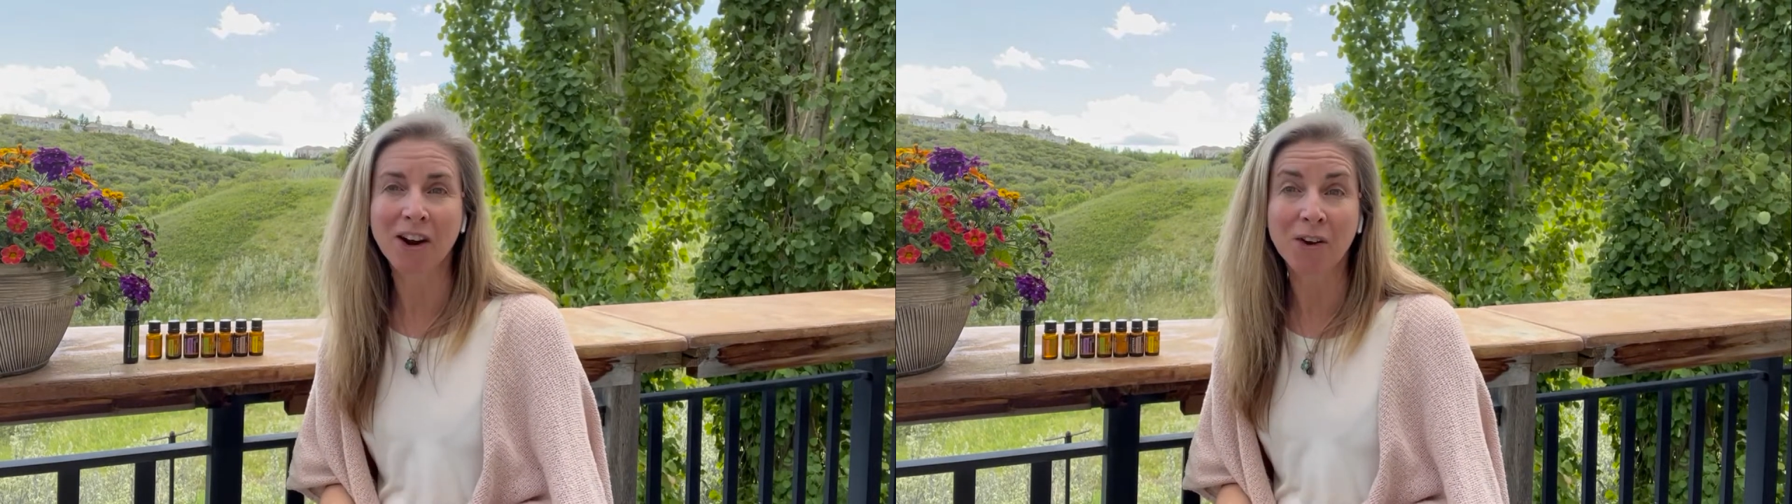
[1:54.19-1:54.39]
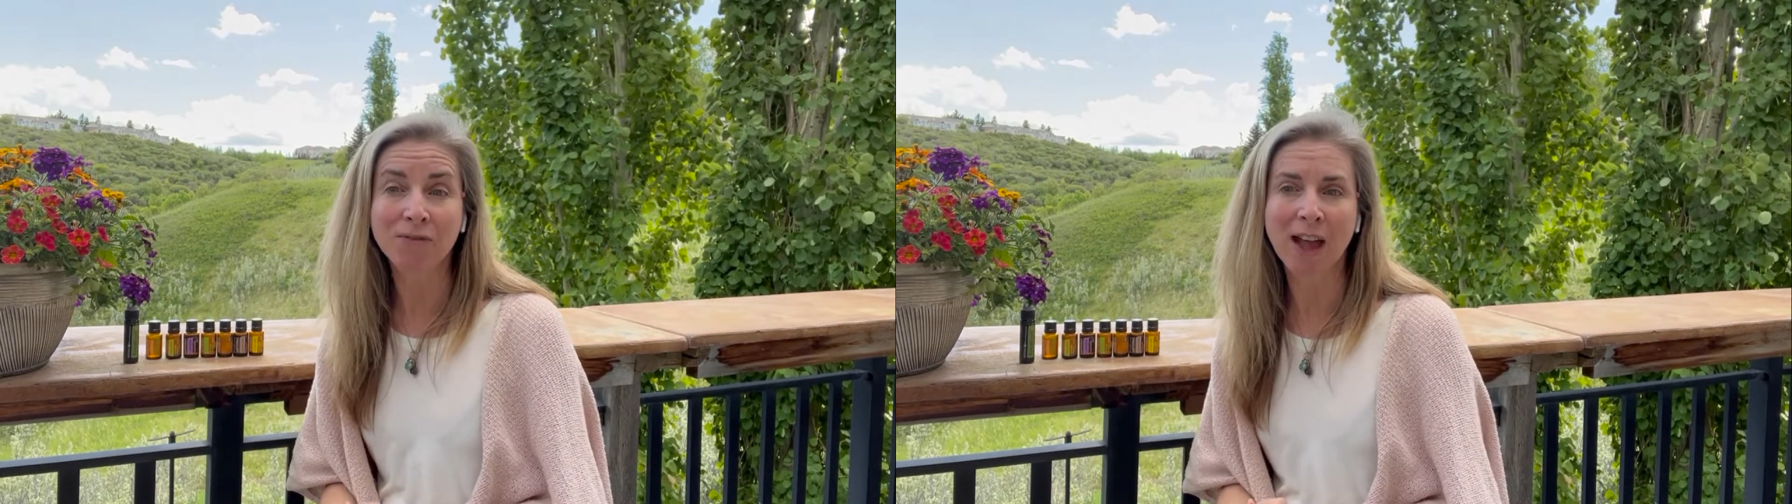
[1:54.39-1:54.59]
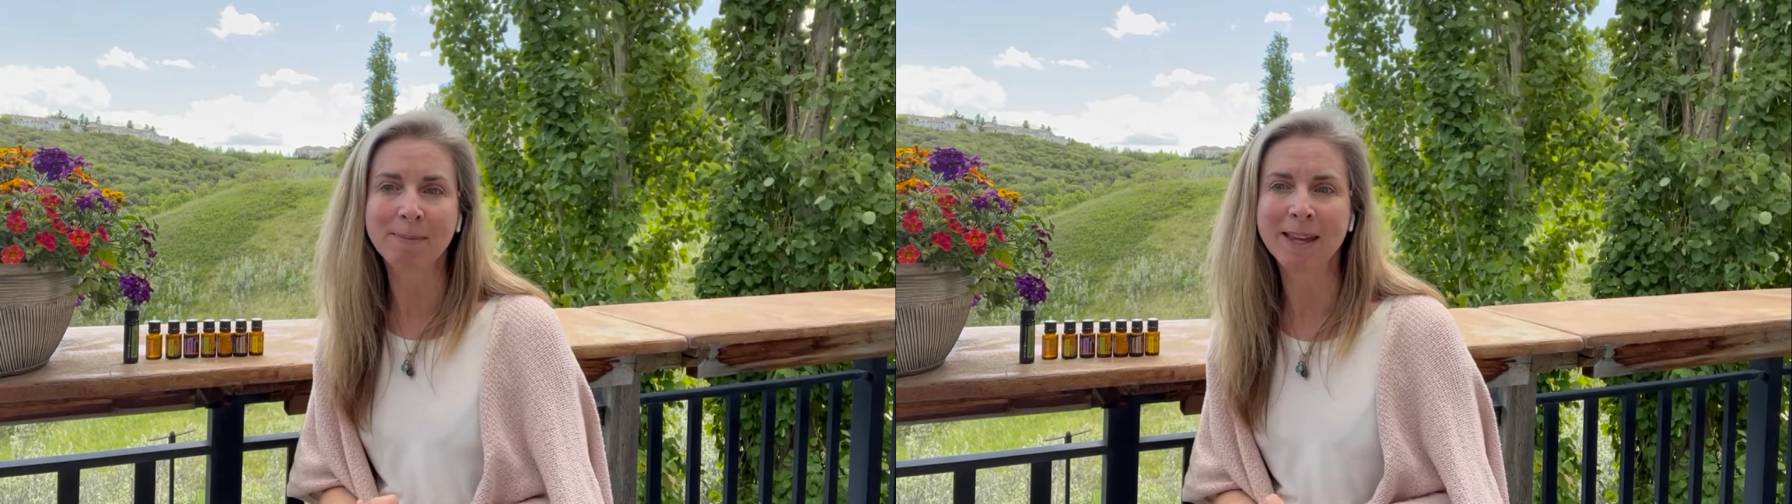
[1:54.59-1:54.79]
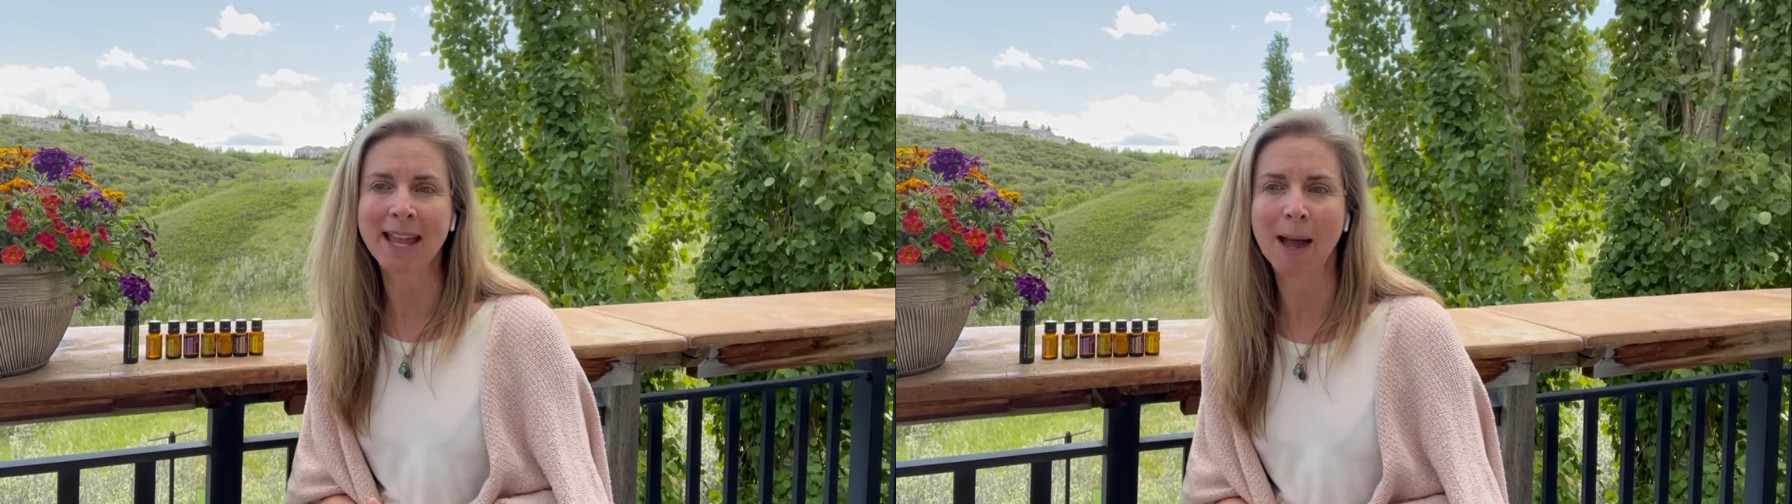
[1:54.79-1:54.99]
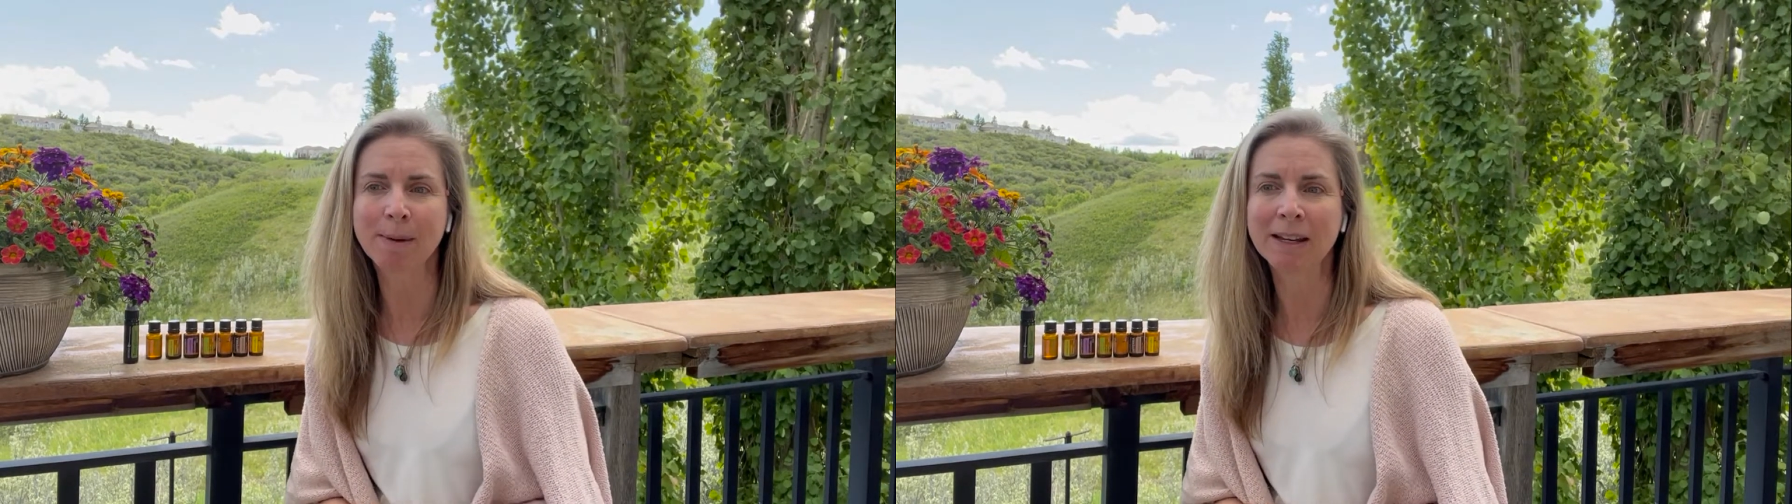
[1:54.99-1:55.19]
our family
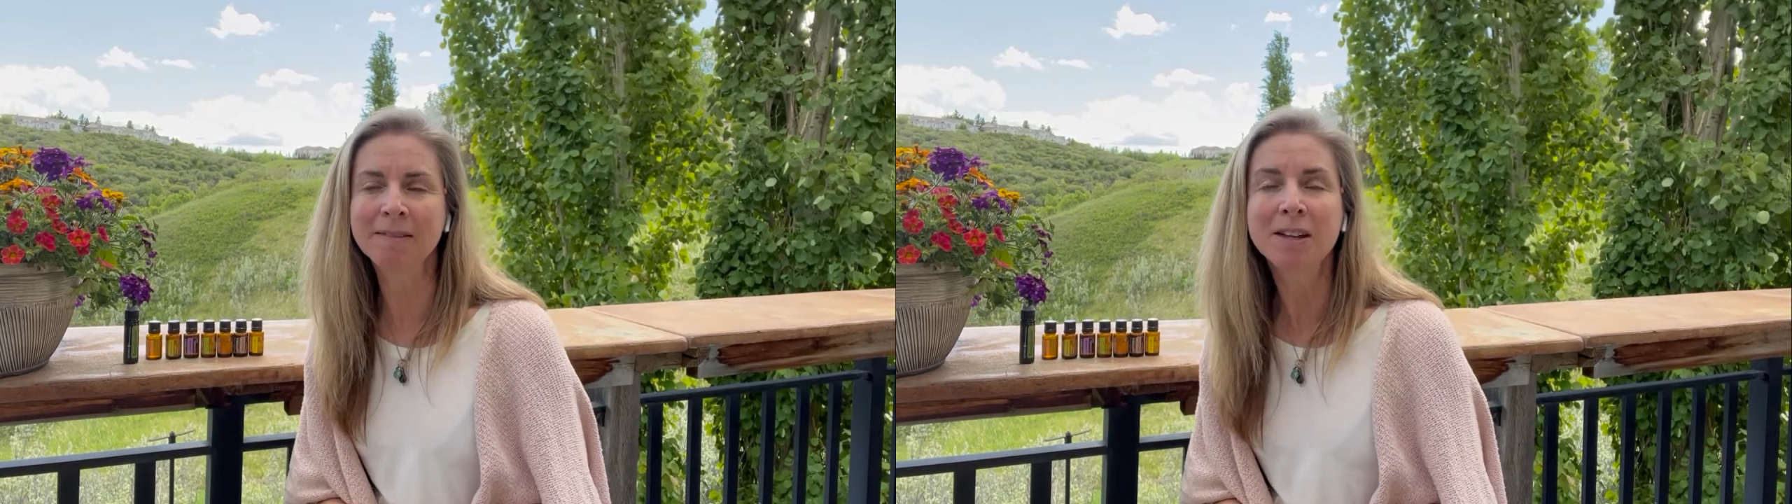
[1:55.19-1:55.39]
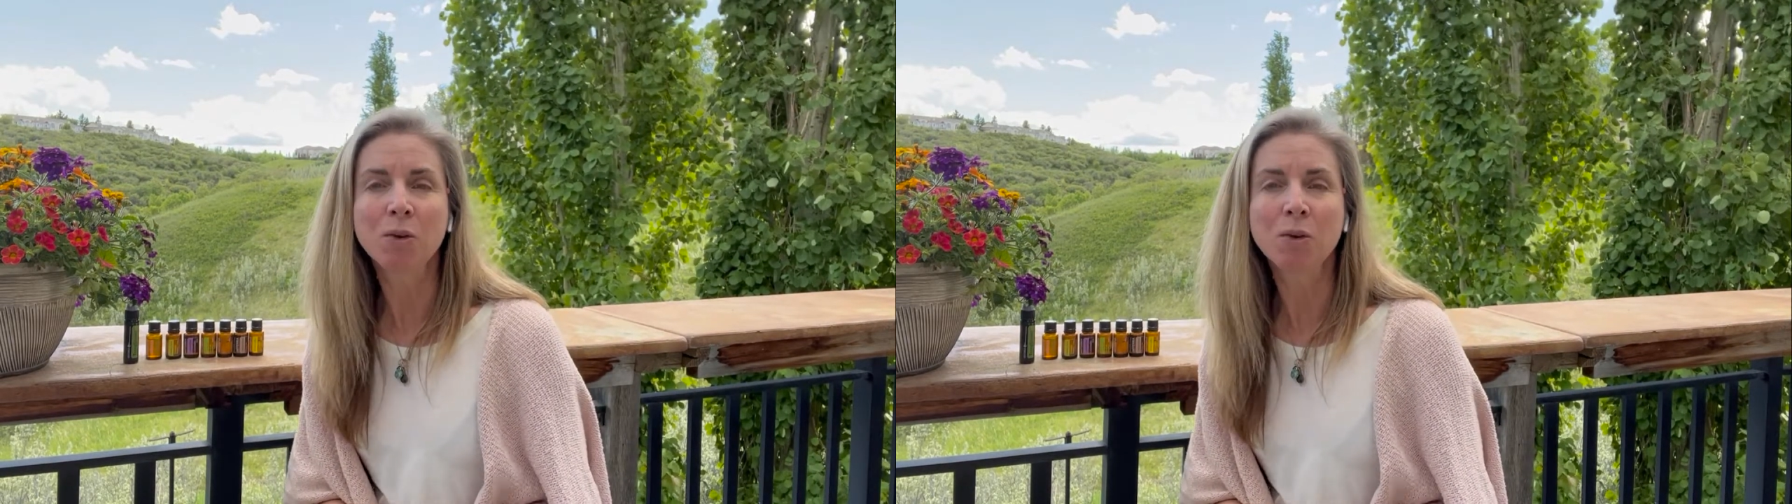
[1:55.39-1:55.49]
cabin,